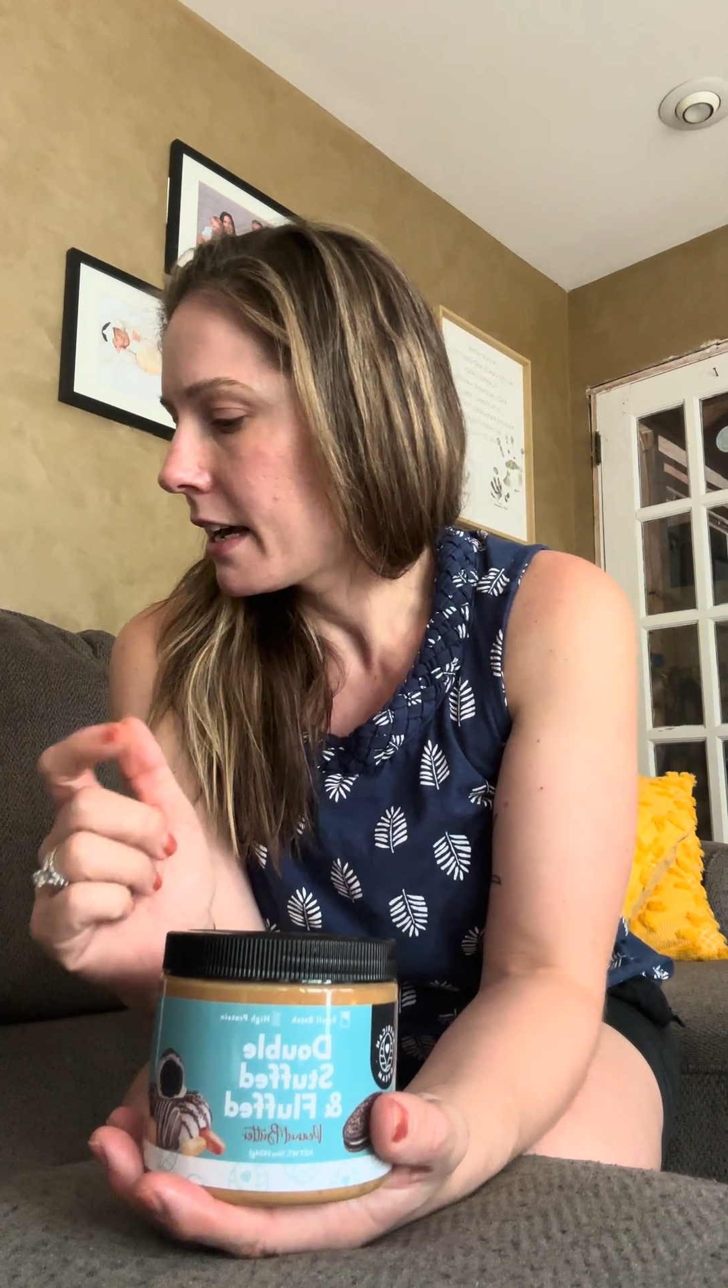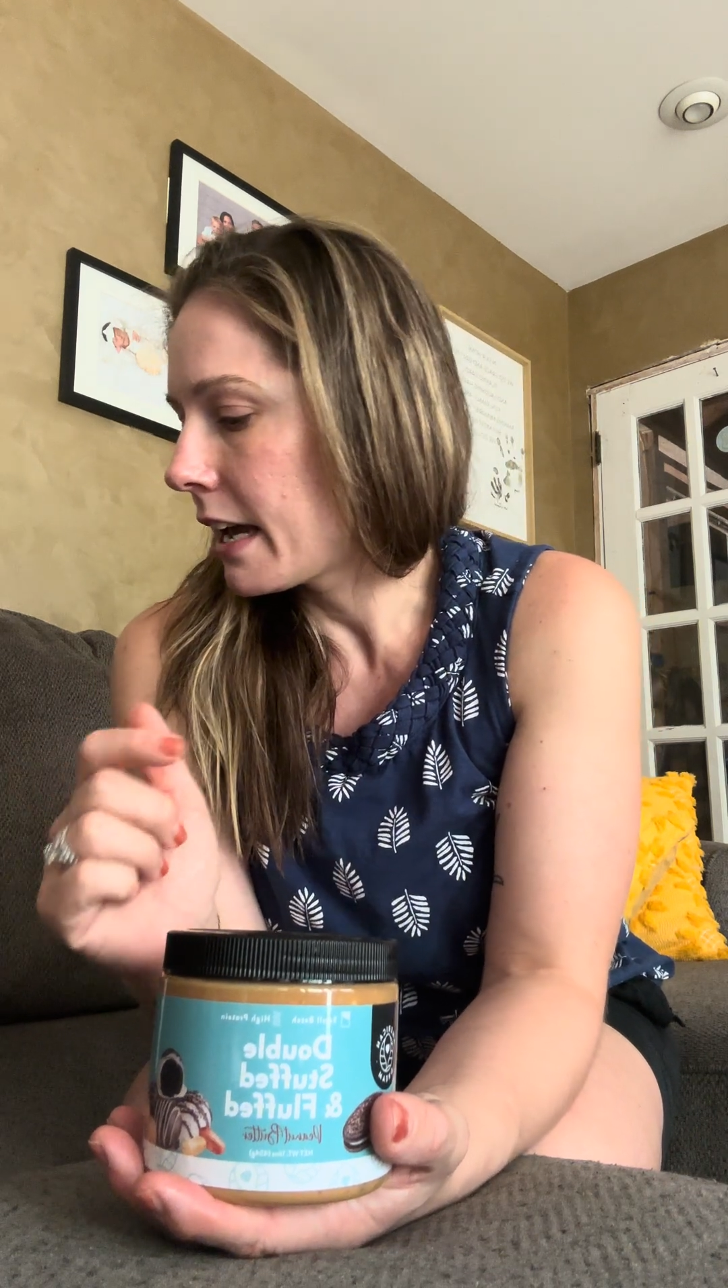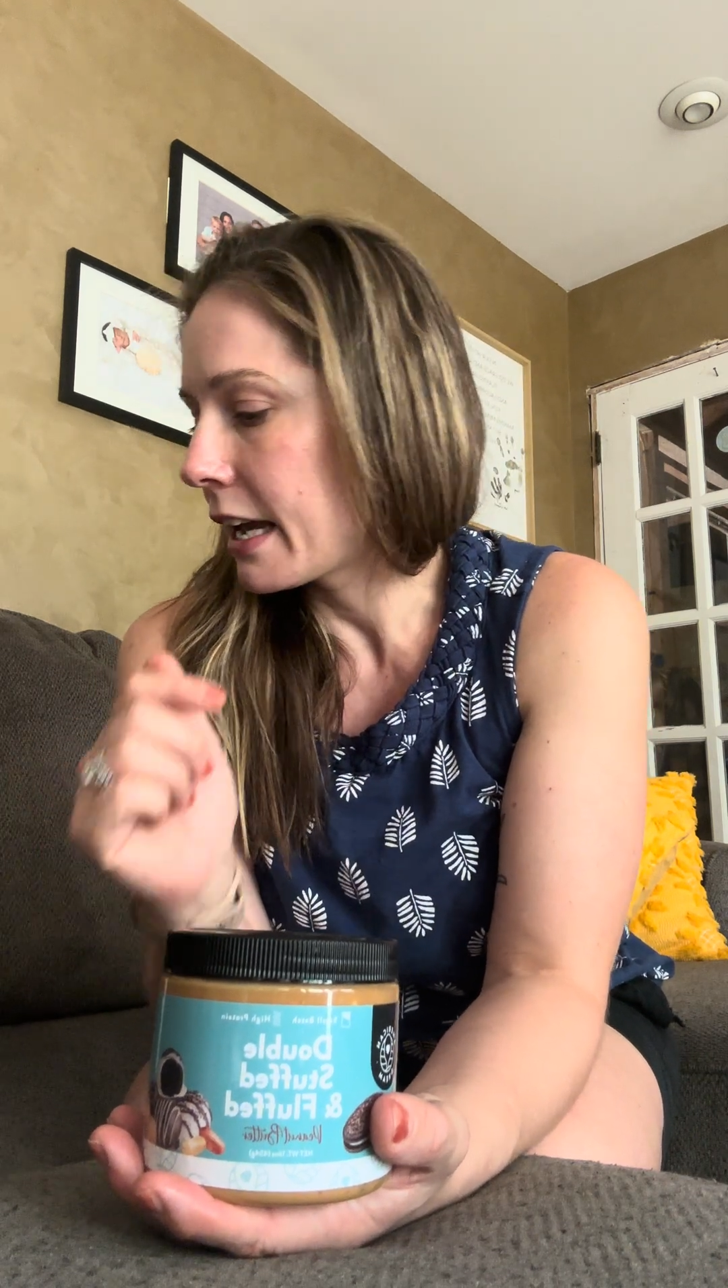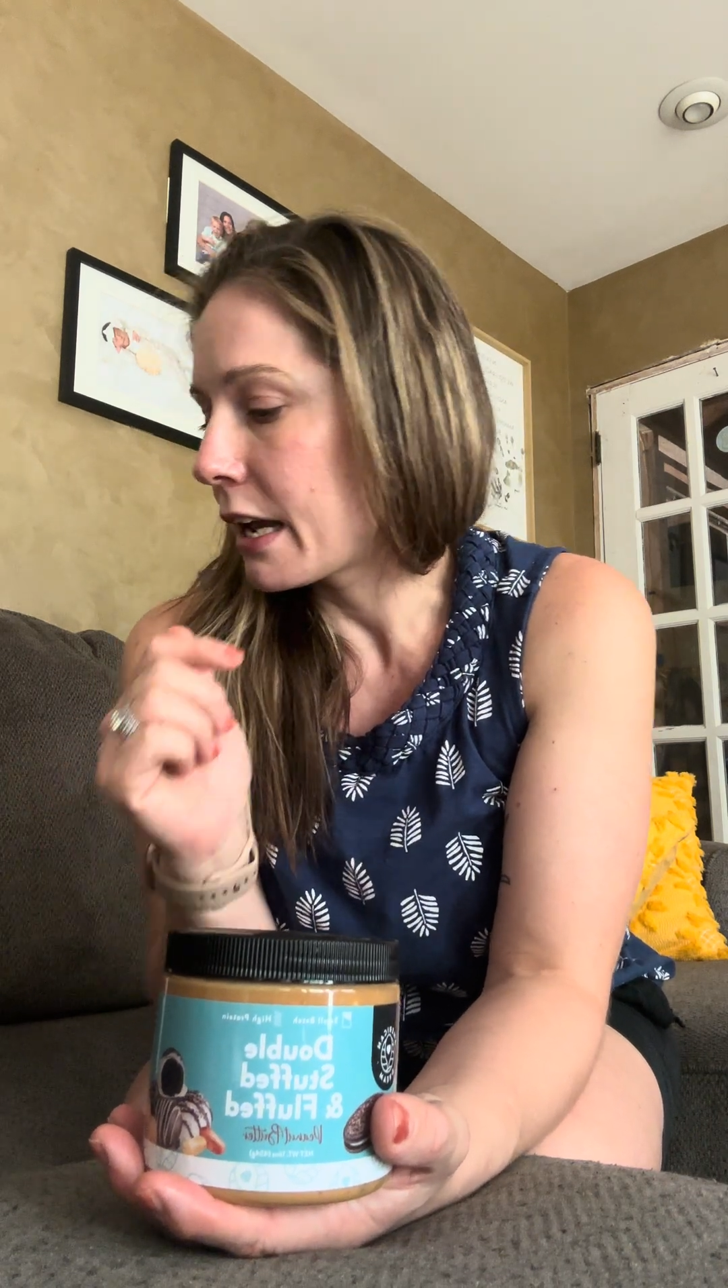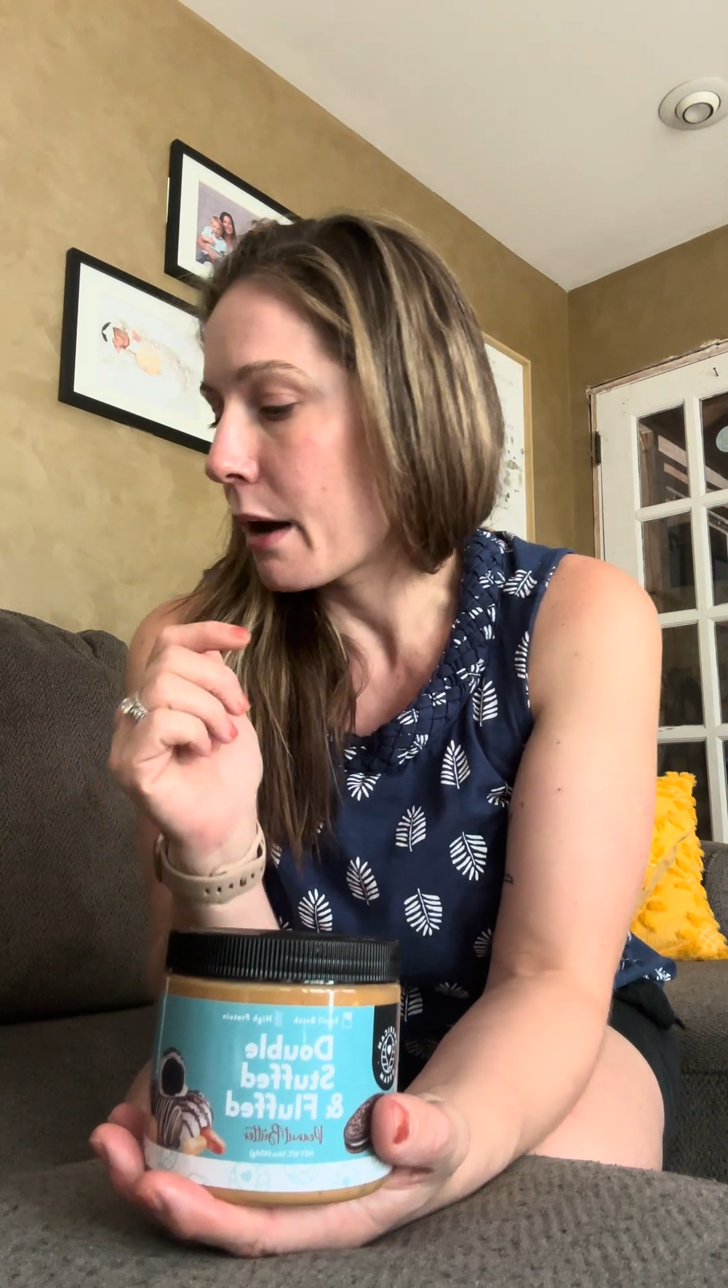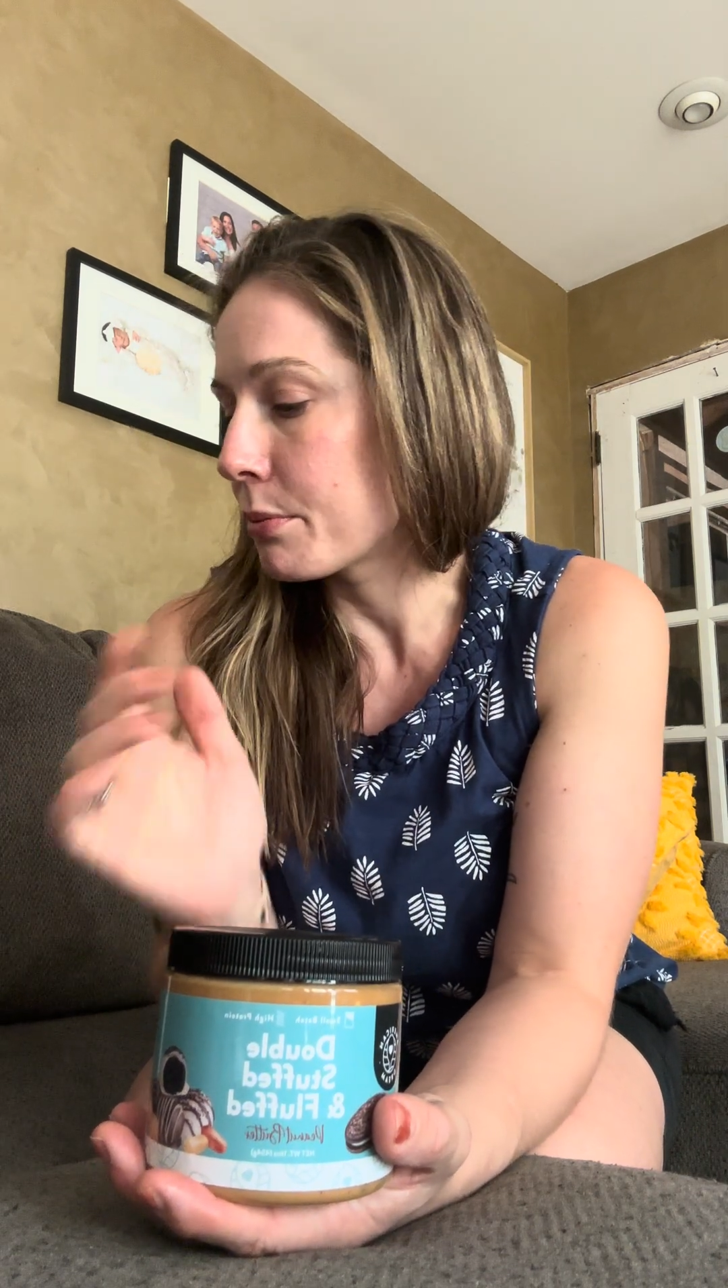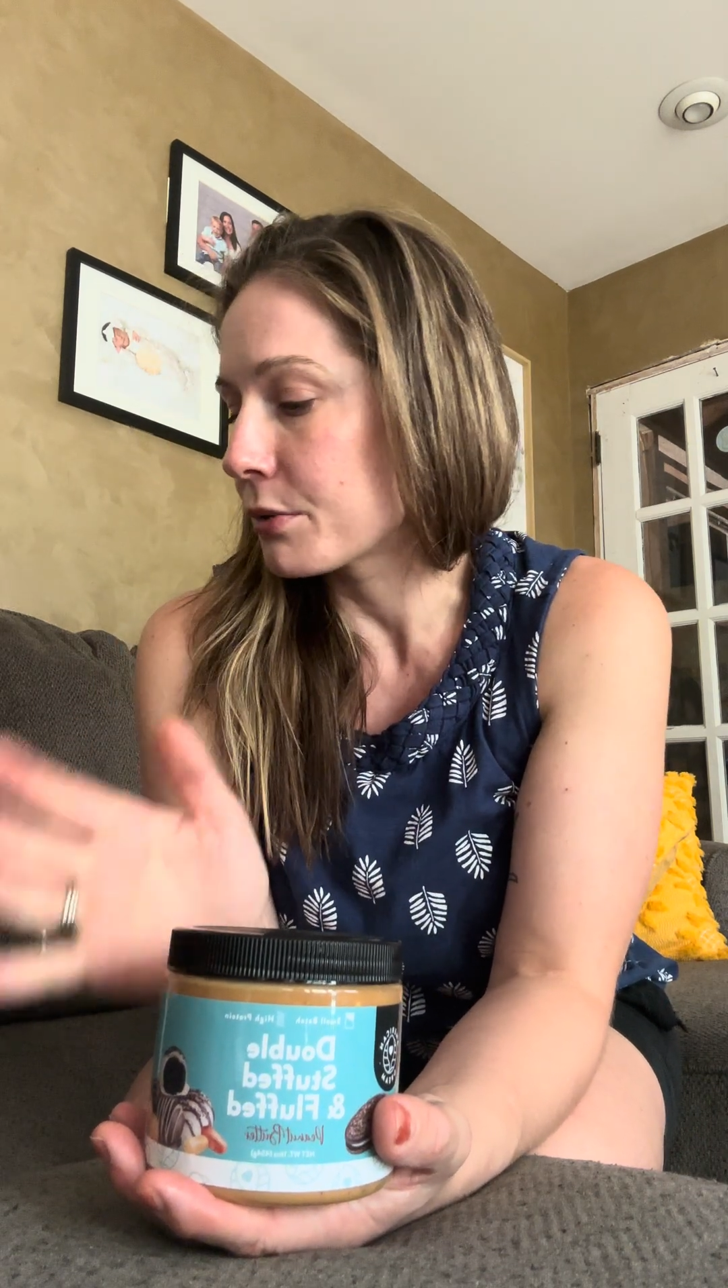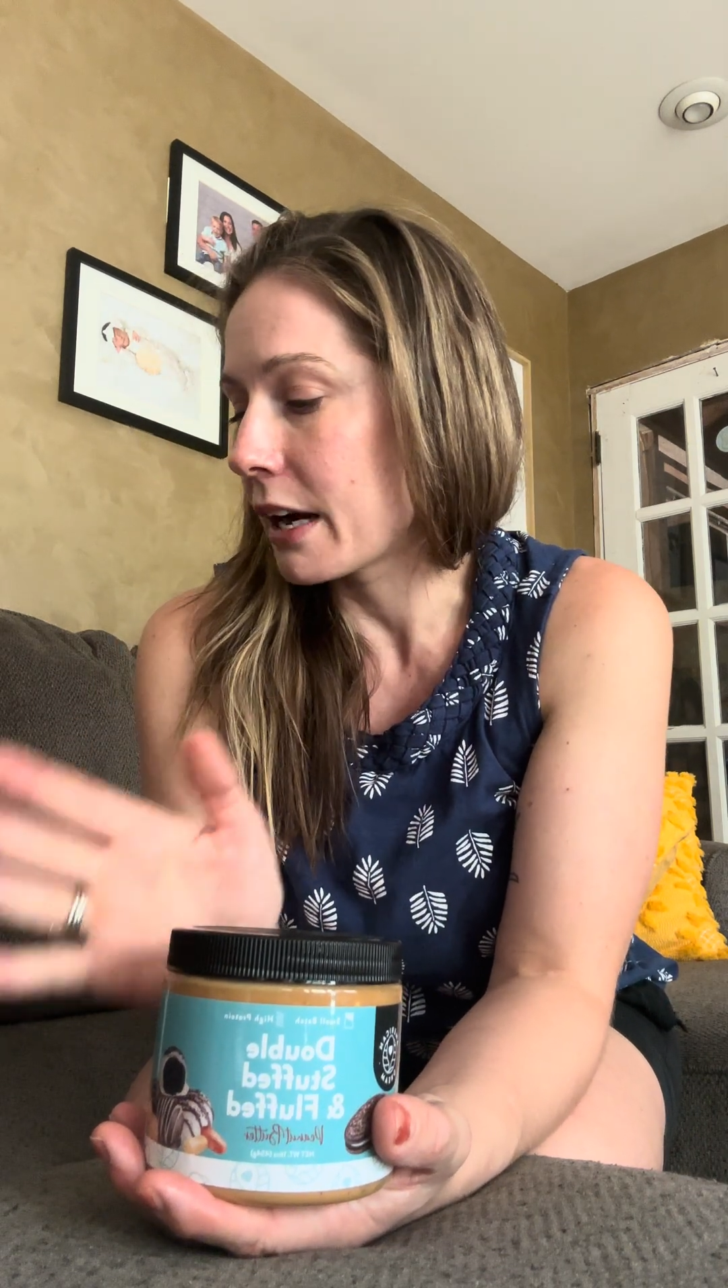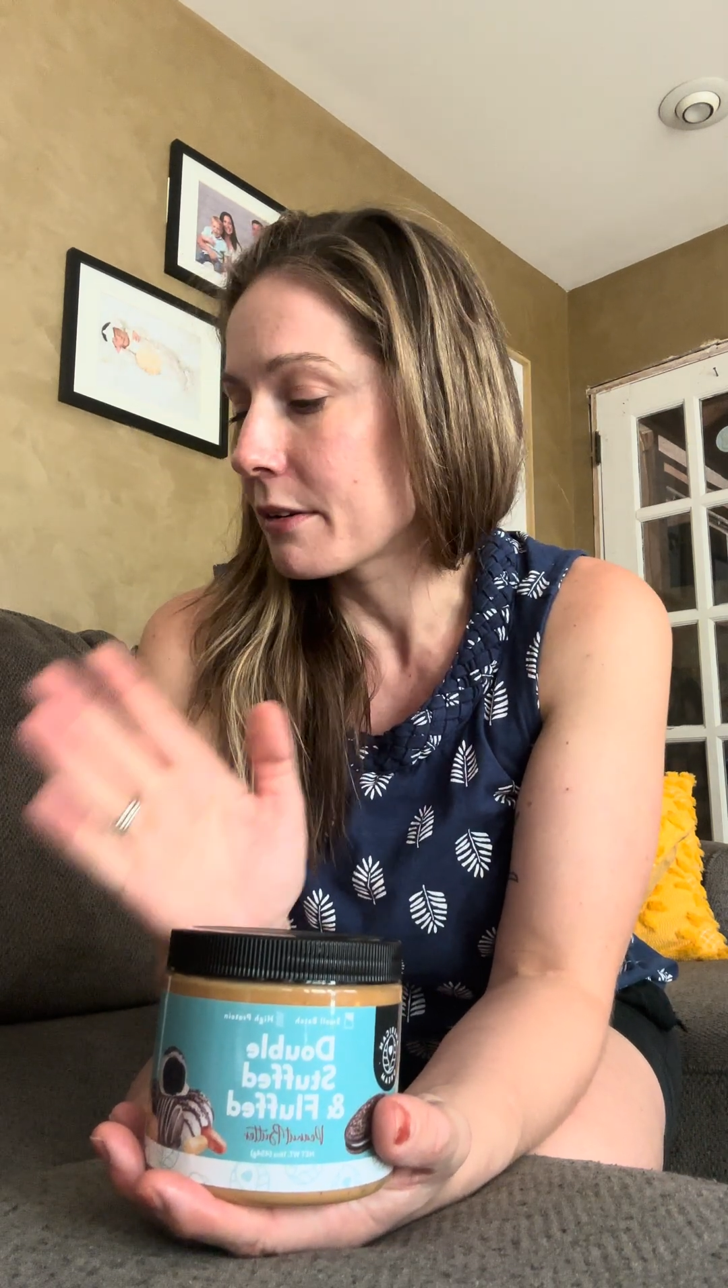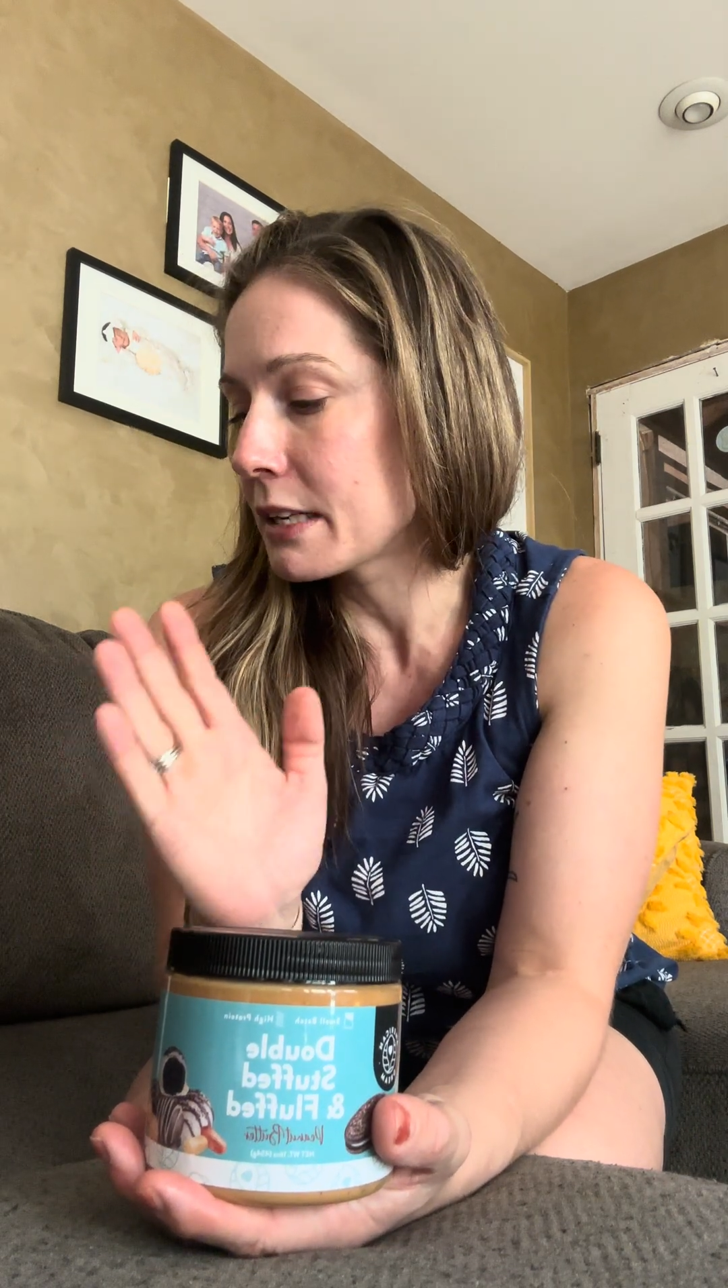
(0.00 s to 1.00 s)
a
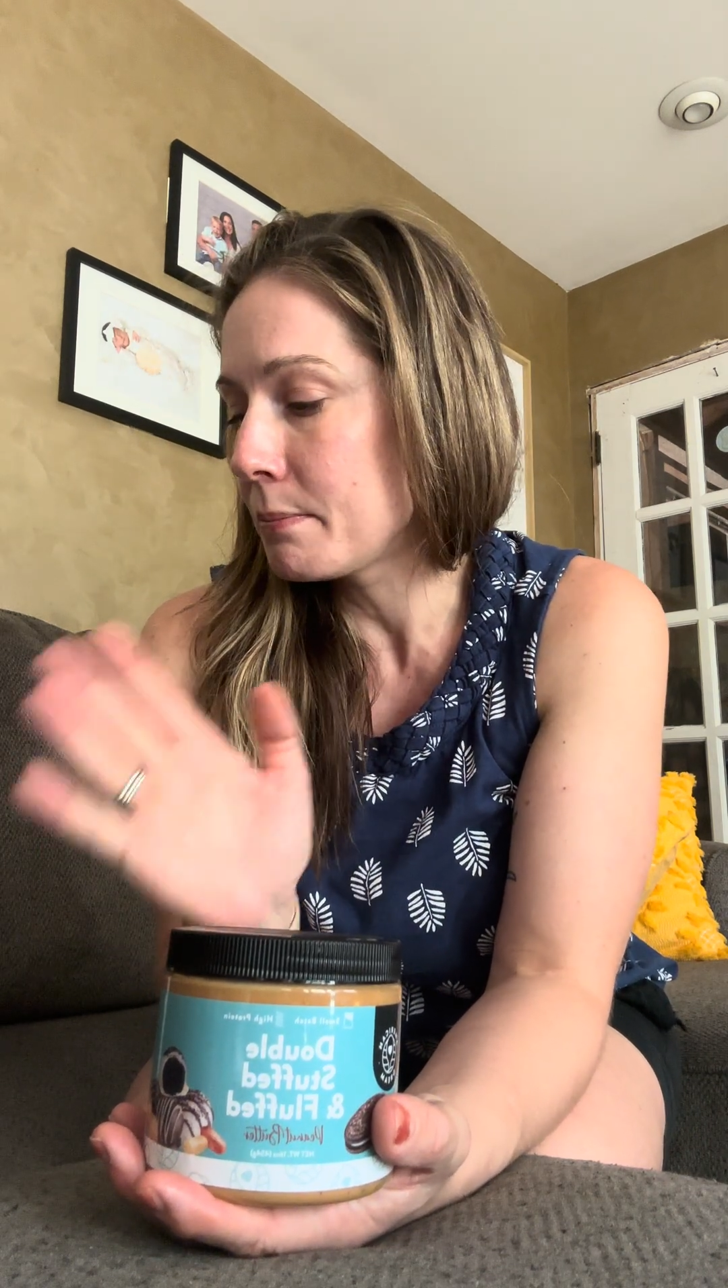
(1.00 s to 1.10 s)
brownie